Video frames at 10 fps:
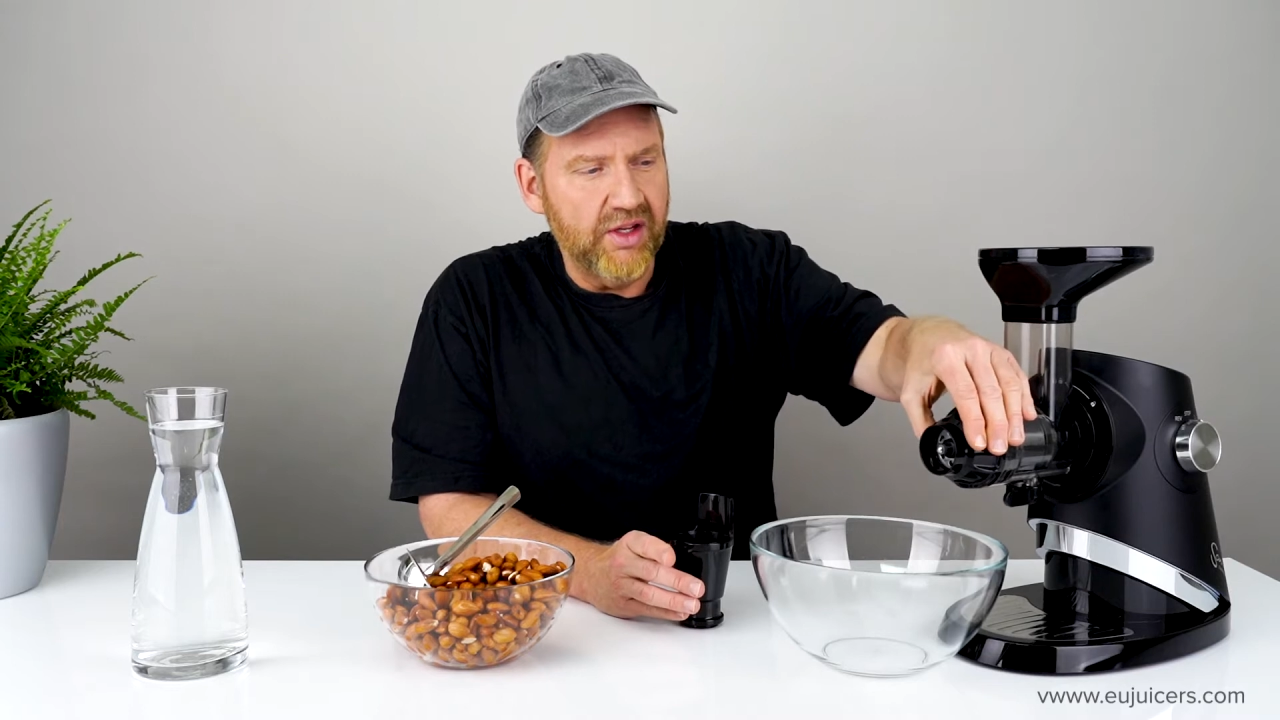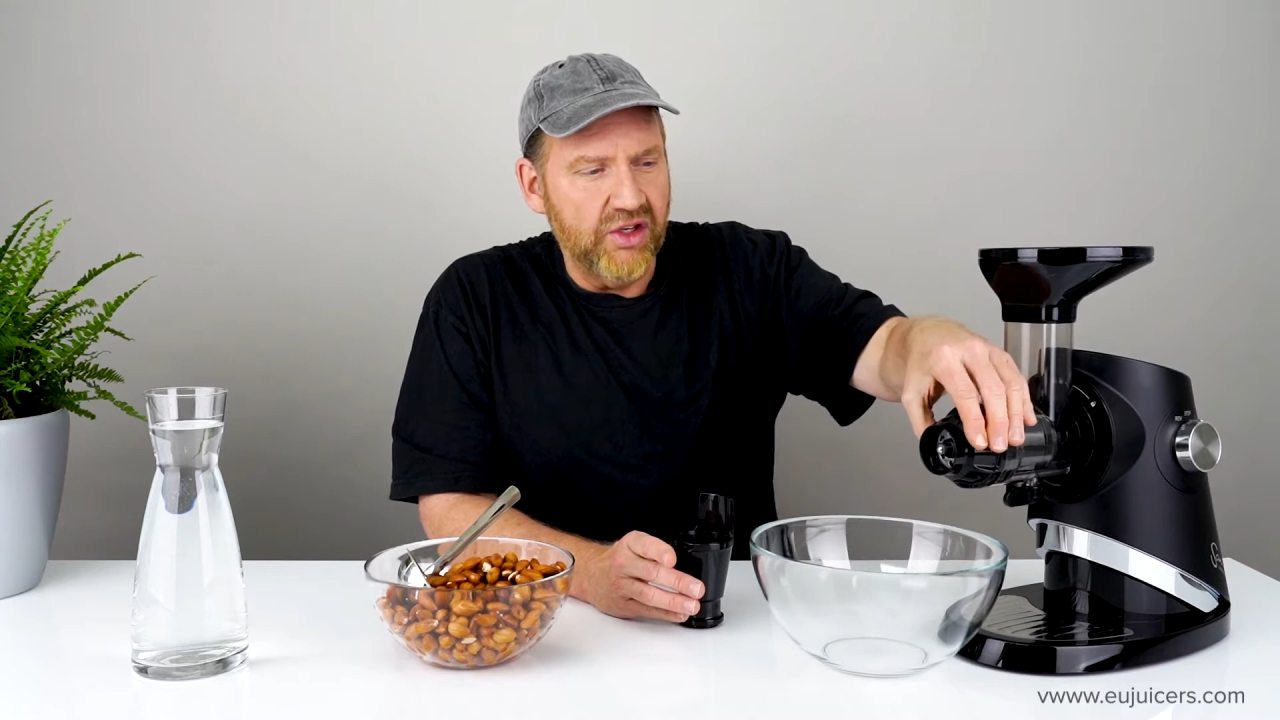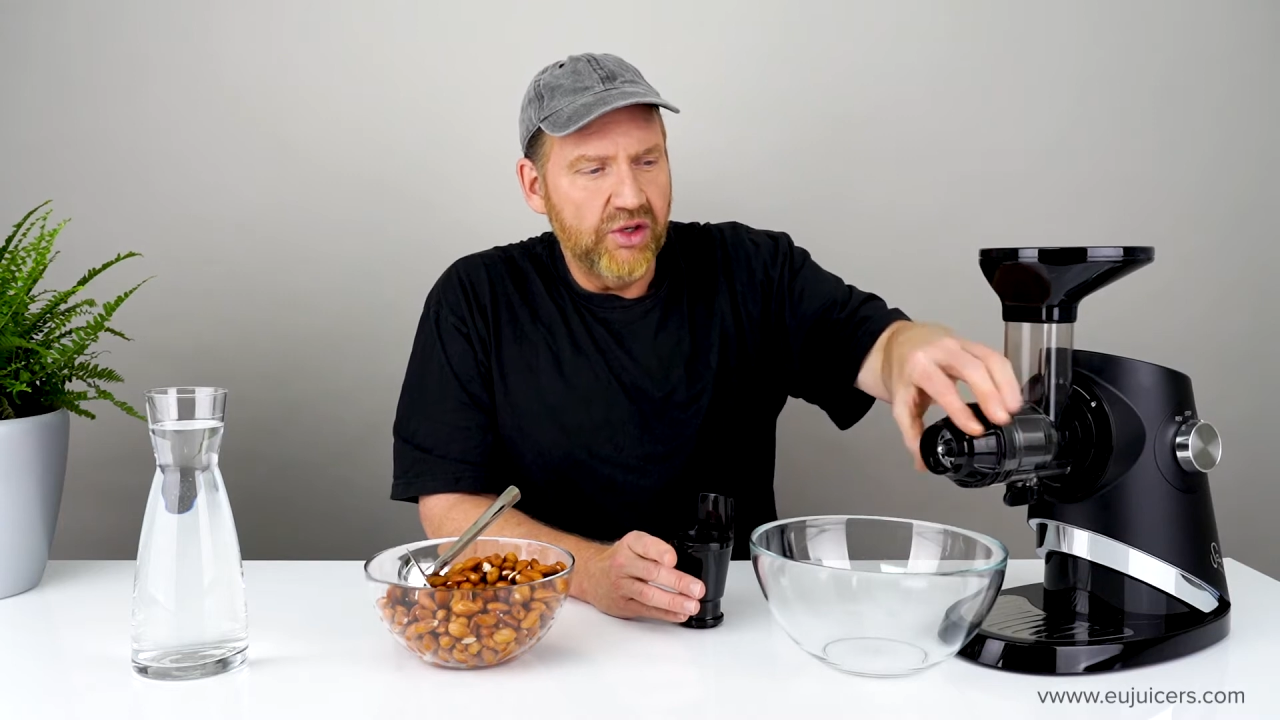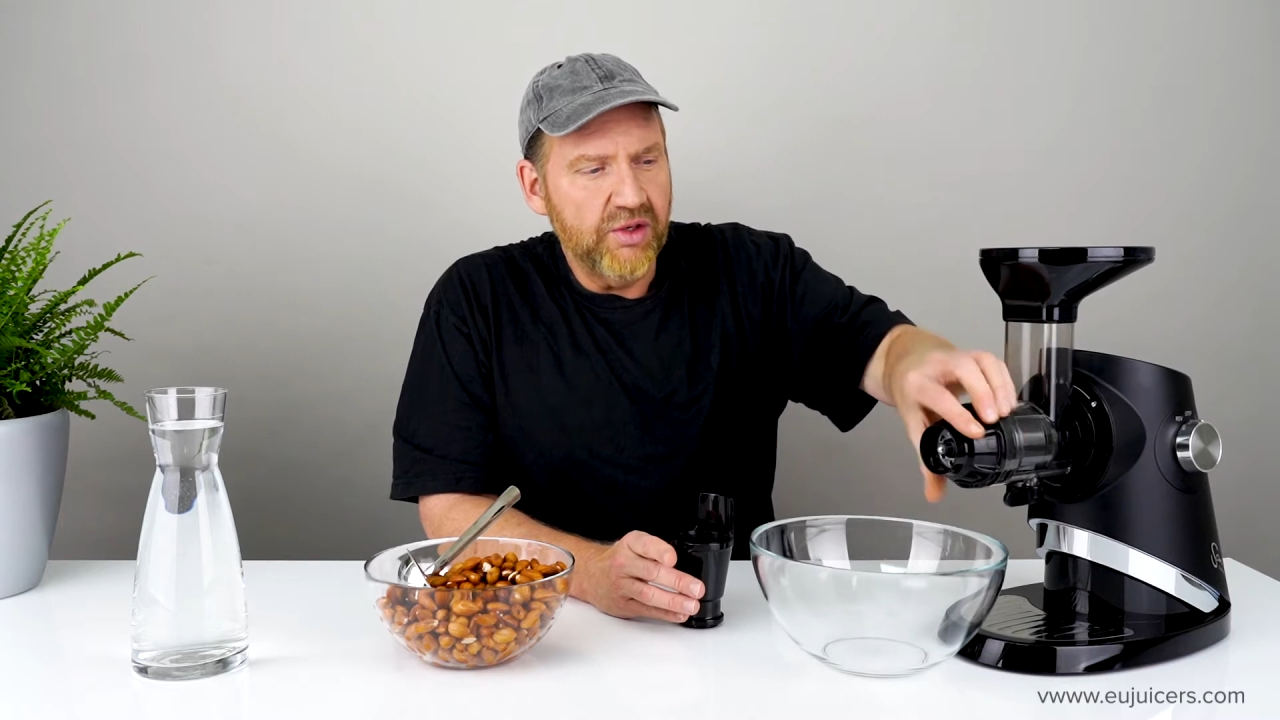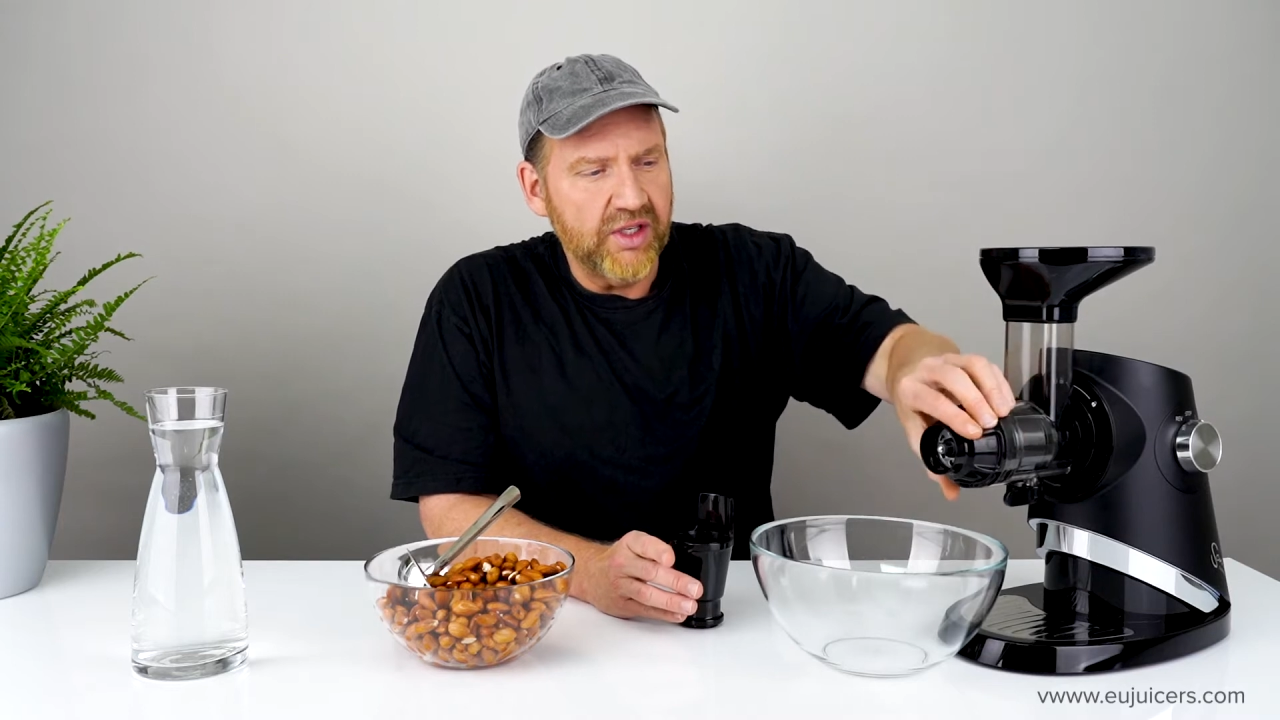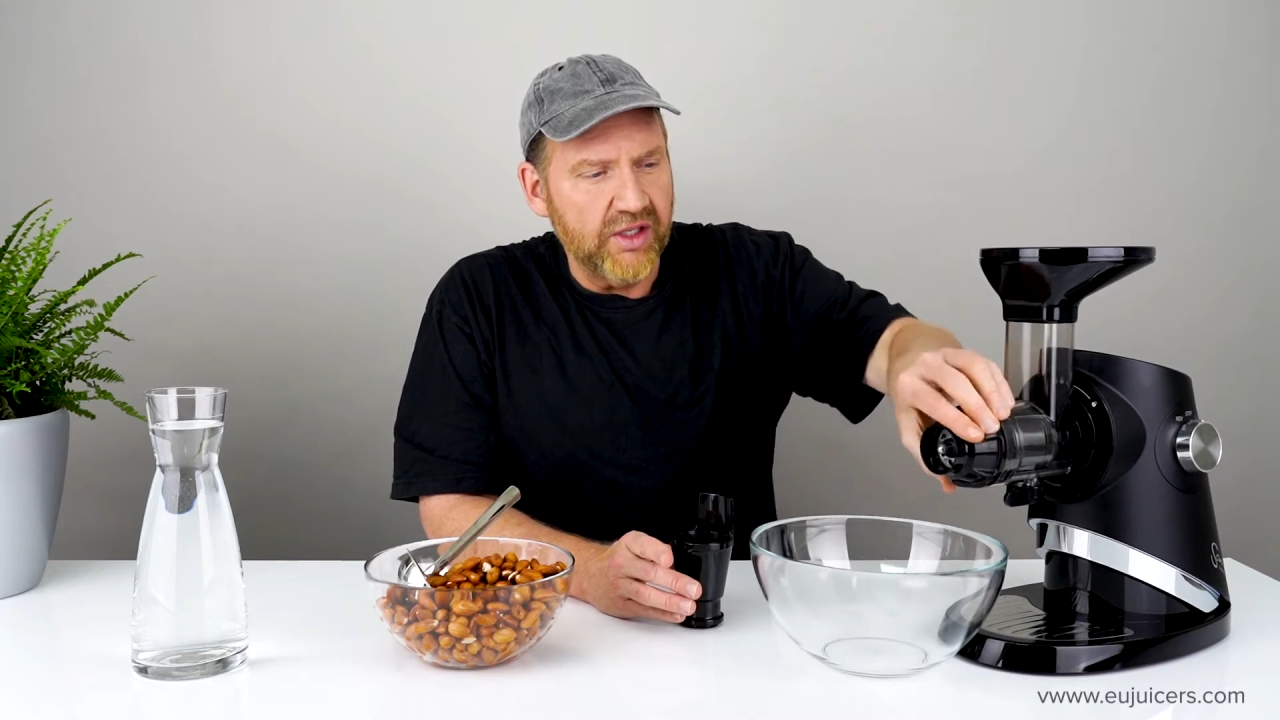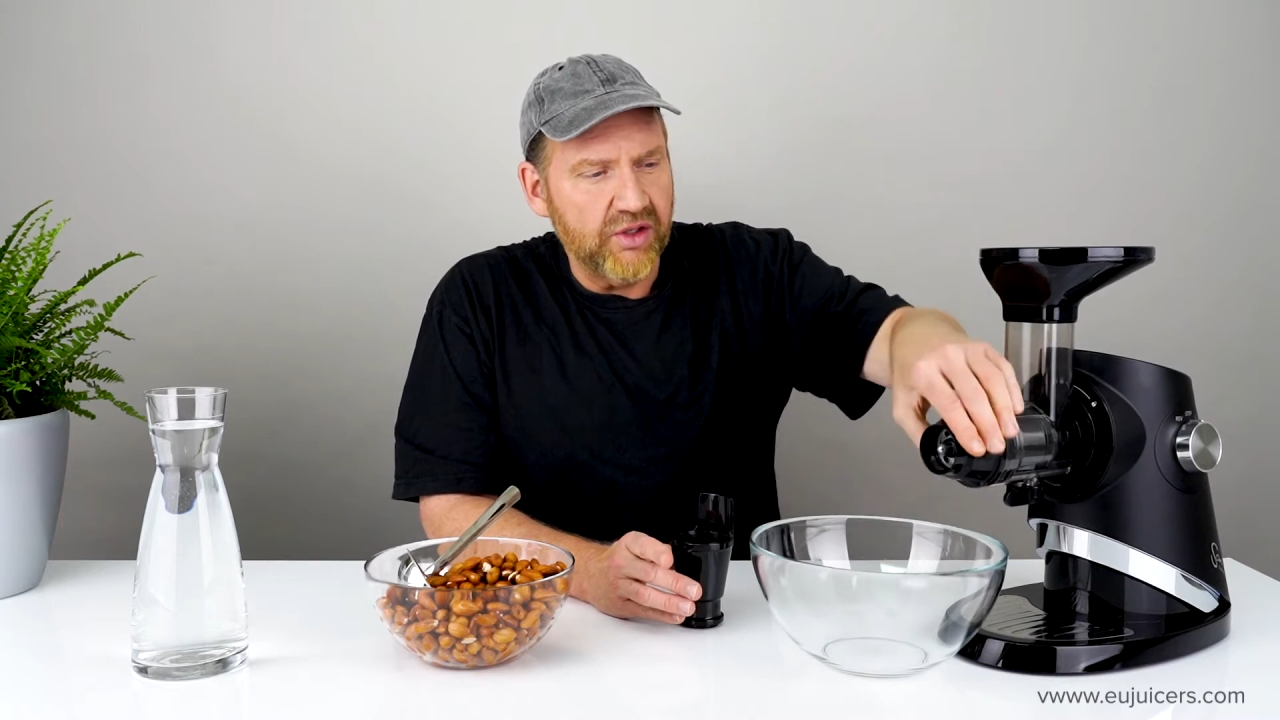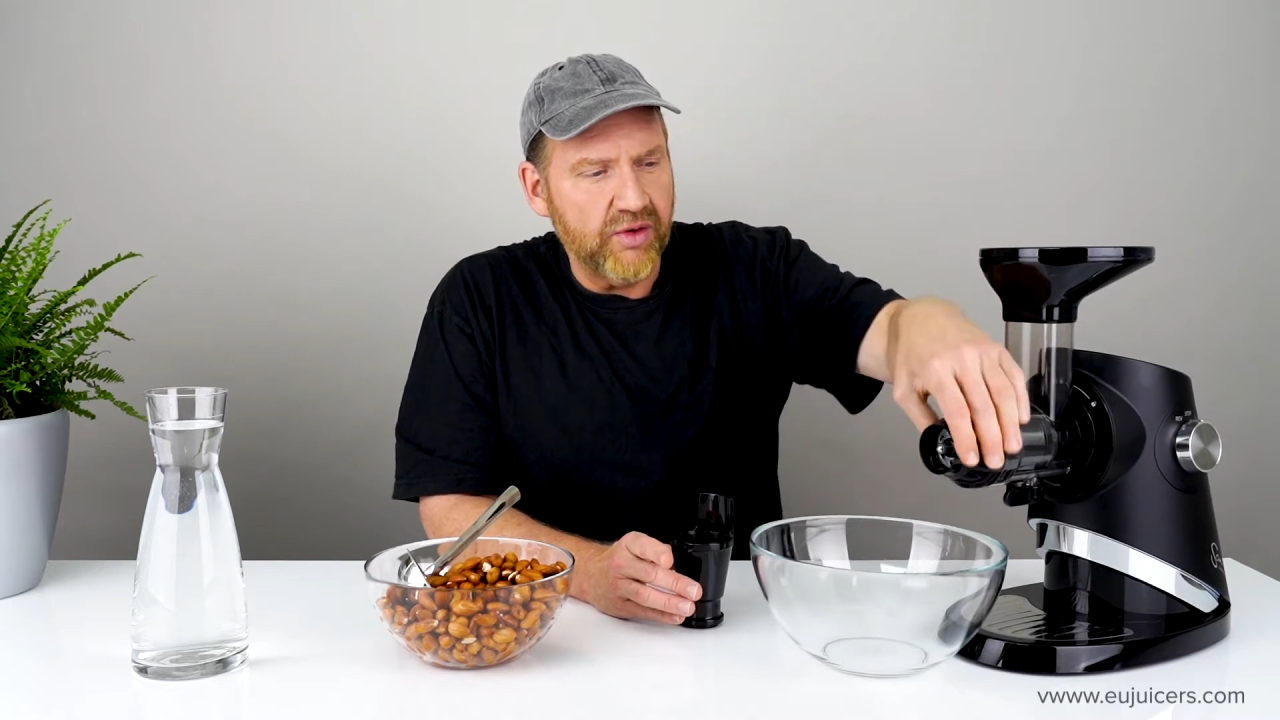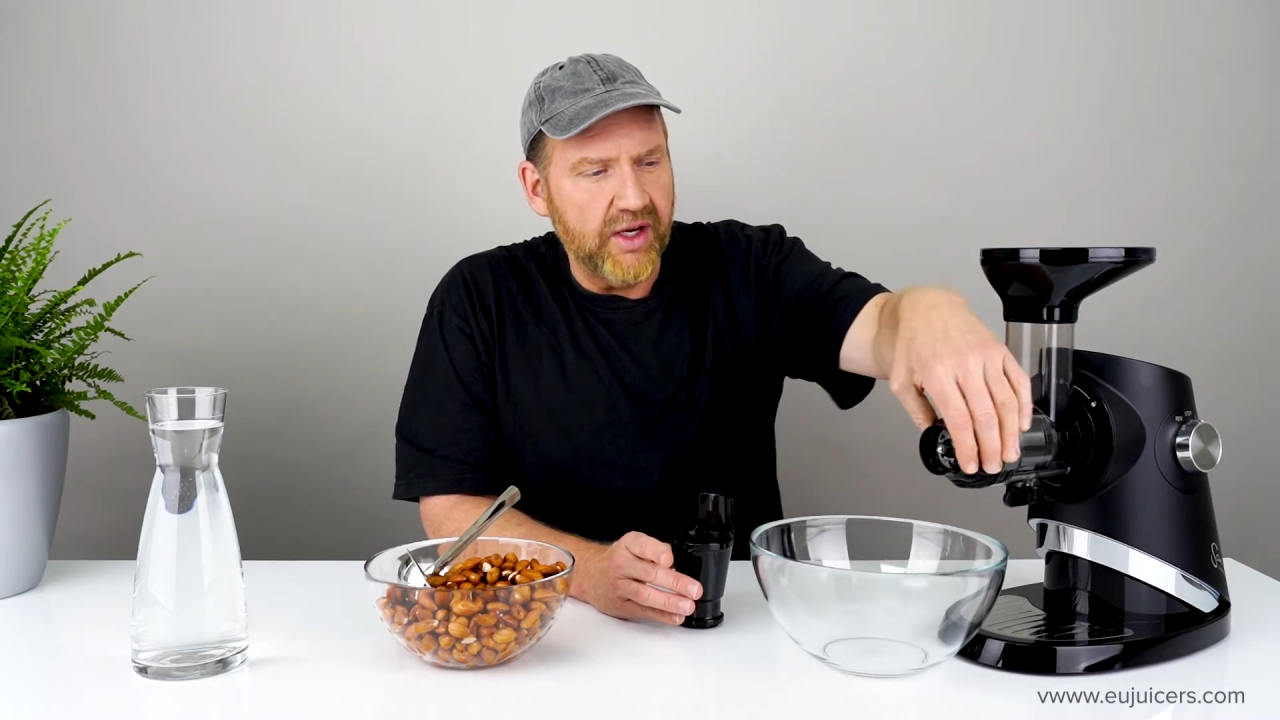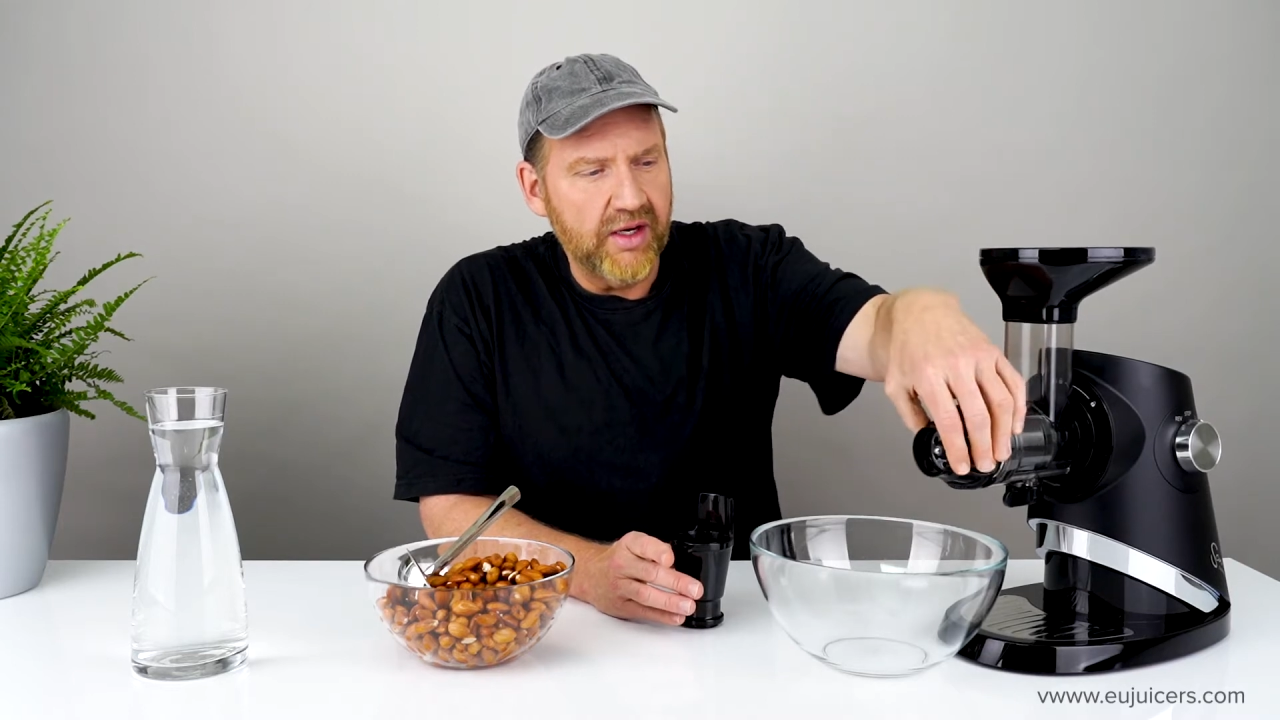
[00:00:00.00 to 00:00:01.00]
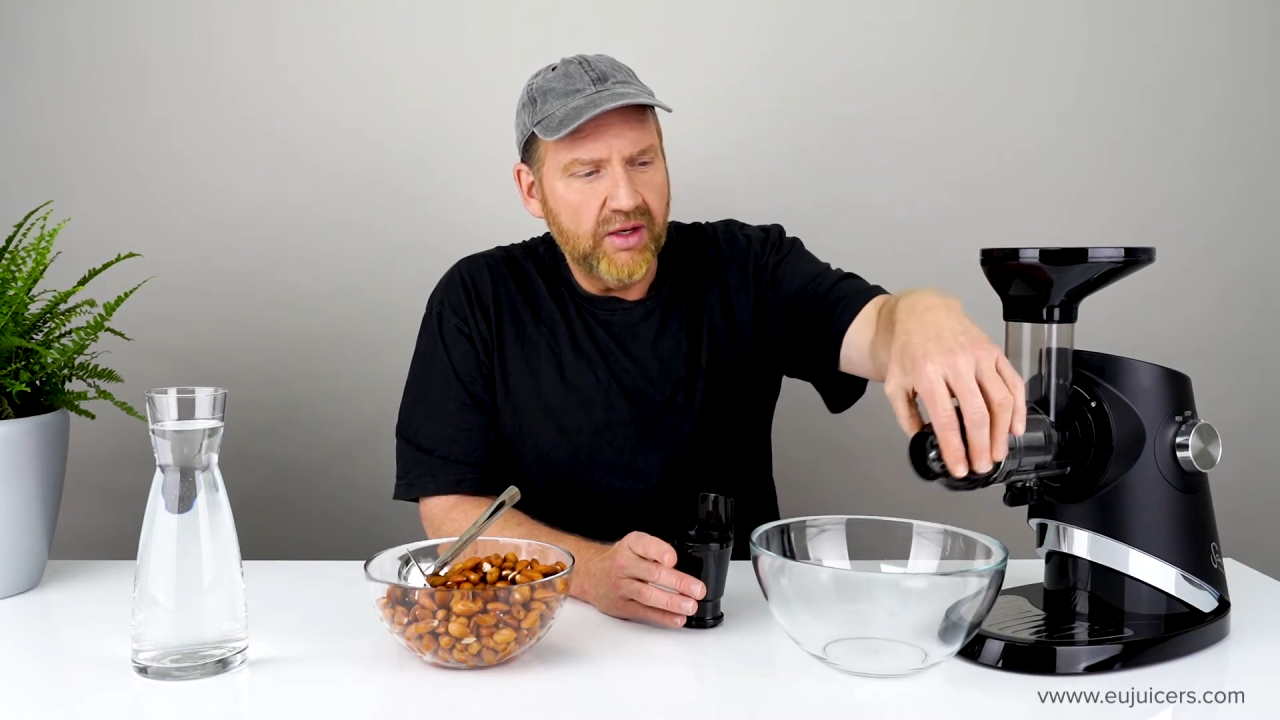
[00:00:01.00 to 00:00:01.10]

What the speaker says: juicing screen,